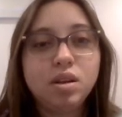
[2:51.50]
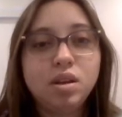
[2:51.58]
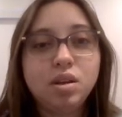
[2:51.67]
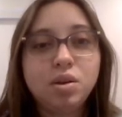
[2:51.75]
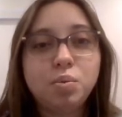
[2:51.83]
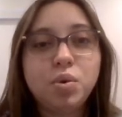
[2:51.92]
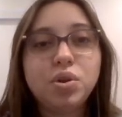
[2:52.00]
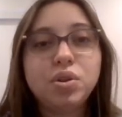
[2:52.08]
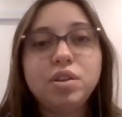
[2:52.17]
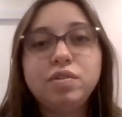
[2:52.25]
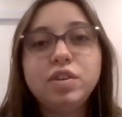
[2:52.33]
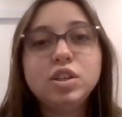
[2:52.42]
Well, the
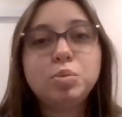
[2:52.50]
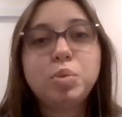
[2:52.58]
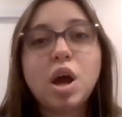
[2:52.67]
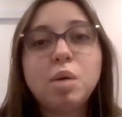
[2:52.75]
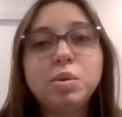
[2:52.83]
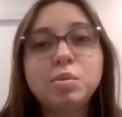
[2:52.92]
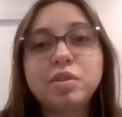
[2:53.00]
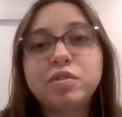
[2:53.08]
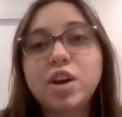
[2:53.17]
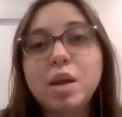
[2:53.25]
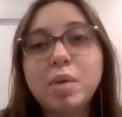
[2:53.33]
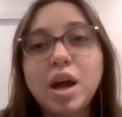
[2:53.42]
first problem with
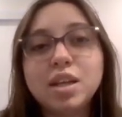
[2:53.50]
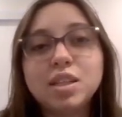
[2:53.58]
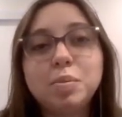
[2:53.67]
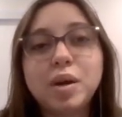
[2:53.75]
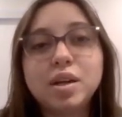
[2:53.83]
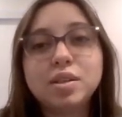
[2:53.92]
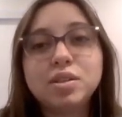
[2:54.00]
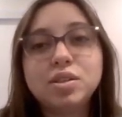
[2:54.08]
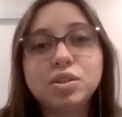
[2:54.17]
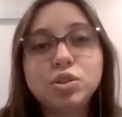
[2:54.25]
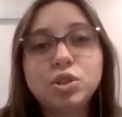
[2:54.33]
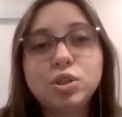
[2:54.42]
crime hotspots
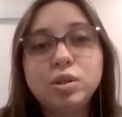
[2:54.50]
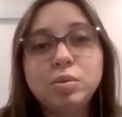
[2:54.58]
should